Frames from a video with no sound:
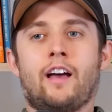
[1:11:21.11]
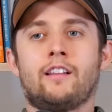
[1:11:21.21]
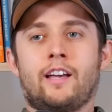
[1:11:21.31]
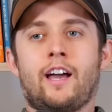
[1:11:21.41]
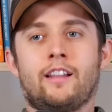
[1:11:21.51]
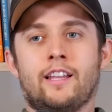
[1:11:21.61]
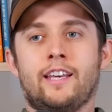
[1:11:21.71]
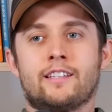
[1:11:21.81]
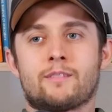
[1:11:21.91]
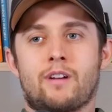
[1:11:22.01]
LA
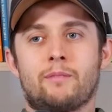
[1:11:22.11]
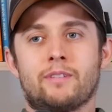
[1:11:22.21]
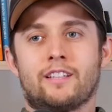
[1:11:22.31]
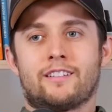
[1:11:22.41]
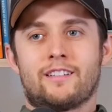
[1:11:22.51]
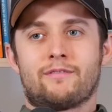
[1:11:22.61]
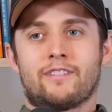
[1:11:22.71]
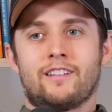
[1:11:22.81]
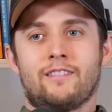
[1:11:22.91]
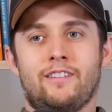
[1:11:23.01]
is probably a little
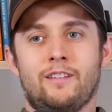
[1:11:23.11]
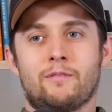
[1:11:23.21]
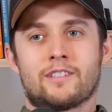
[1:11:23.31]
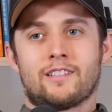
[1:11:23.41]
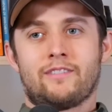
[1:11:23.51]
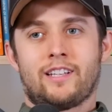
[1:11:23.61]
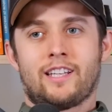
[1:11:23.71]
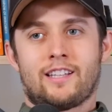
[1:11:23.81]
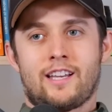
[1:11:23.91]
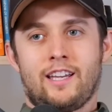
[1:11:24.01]
different. If he was living
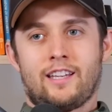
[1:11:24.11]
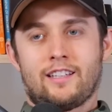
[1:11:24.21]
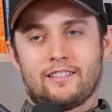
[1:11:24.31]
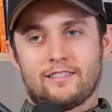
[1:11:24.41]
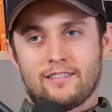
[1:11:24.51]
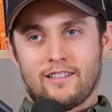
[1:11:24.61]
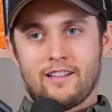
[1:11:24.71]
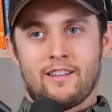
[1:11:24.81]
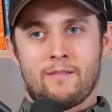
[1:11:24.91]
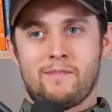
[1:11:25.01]
in like
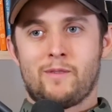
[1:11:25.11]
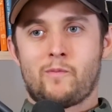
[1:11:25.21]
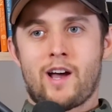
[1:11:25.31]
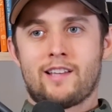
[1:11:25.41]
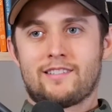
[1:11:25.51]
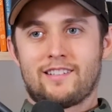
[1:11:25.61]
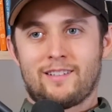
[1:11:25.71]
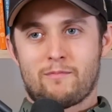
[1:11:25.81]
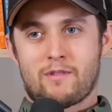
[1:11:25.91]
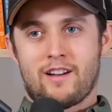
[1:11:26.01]
the Midwest
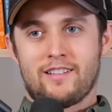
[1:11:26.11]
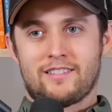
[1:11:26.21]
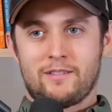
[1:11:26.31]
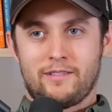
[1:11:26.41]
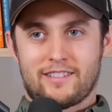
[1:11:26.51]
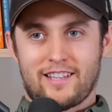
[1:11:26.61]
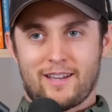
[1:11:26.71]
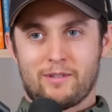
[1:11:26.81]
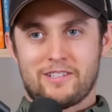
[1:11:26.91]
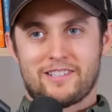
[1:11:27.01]
and brought his tuna
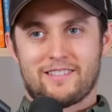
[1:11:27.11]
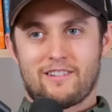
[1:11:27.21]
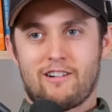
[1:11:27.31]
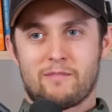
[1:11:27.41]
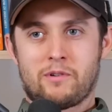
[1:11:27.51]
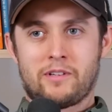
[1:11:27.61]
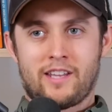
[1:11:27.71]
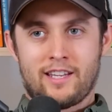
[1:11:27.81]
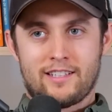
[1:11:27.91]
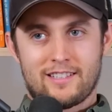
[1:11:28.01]
sandwich and hard-boiled
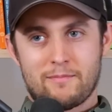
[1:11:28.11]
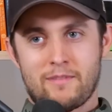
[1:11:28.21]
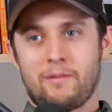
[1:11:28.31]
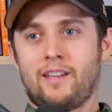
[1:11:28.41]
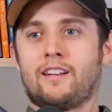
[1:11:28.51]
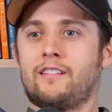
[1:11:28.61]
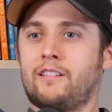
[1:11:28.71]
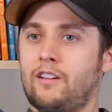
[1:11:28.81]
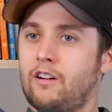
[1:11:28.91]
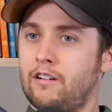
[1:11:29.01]
eggs, he'd maybe get it a
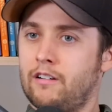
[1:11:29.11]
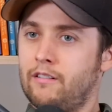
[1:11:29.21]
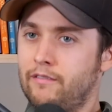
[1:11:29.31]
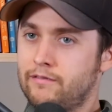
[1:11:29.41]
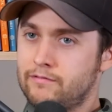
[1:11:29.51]
little harder.